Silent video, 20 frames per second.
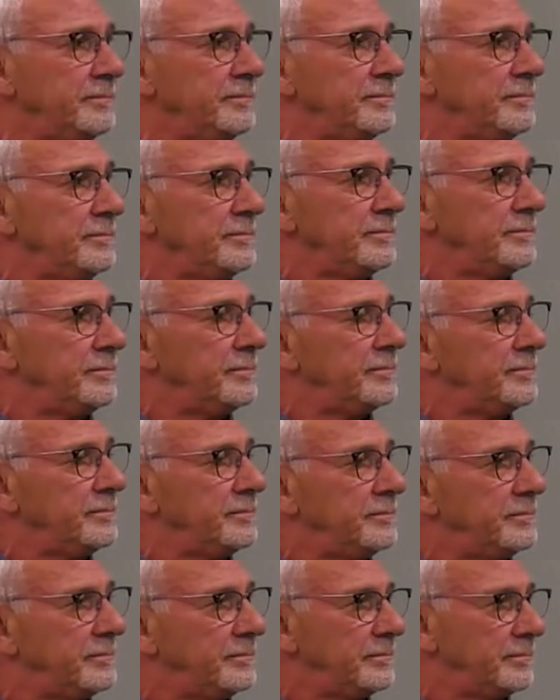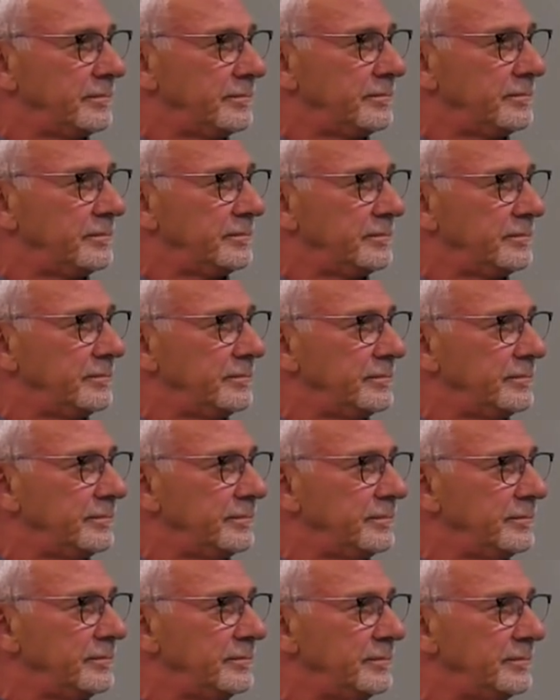
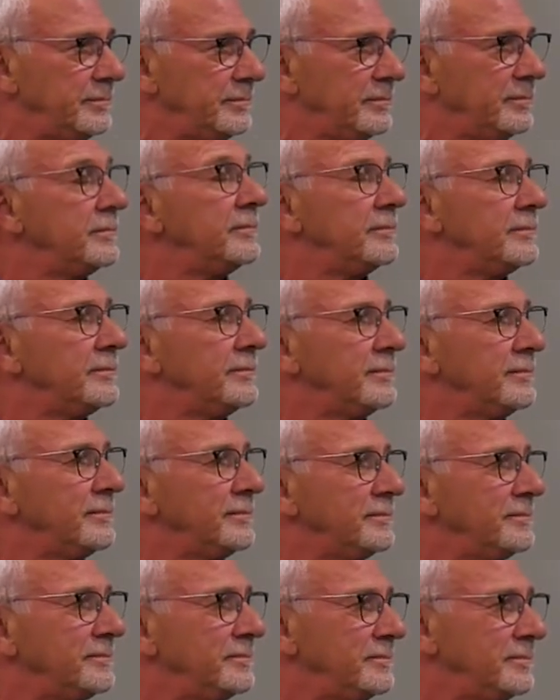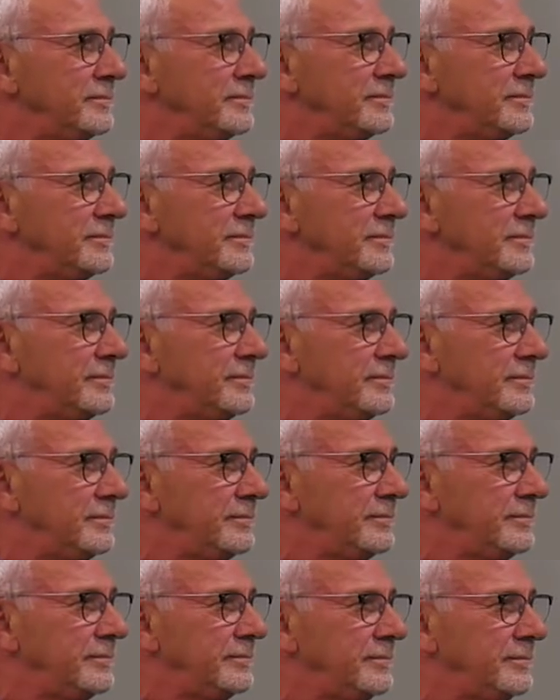
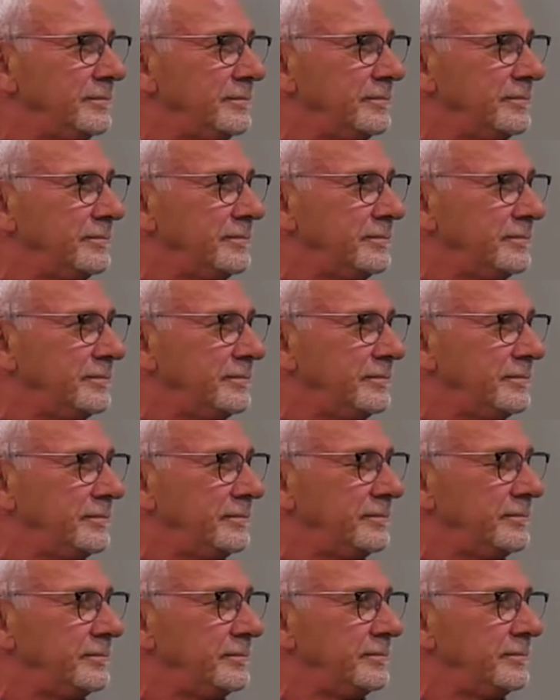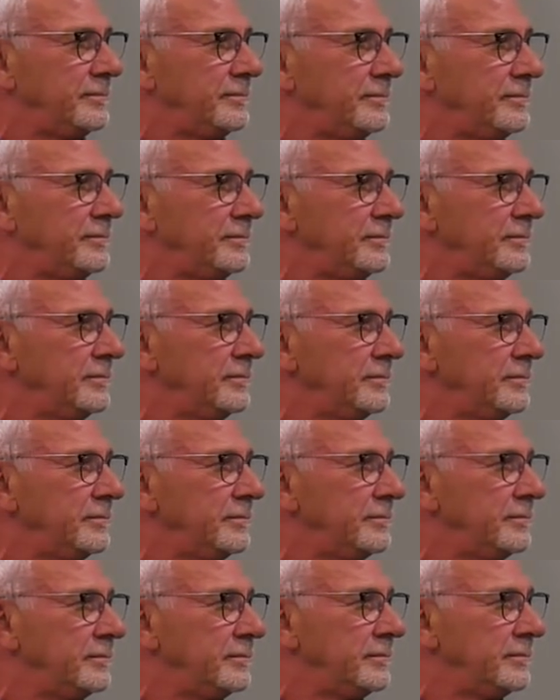
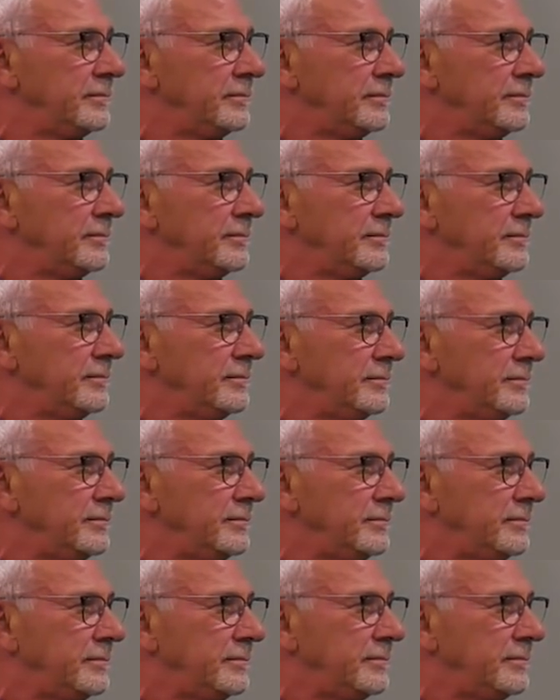The person shown says nothing.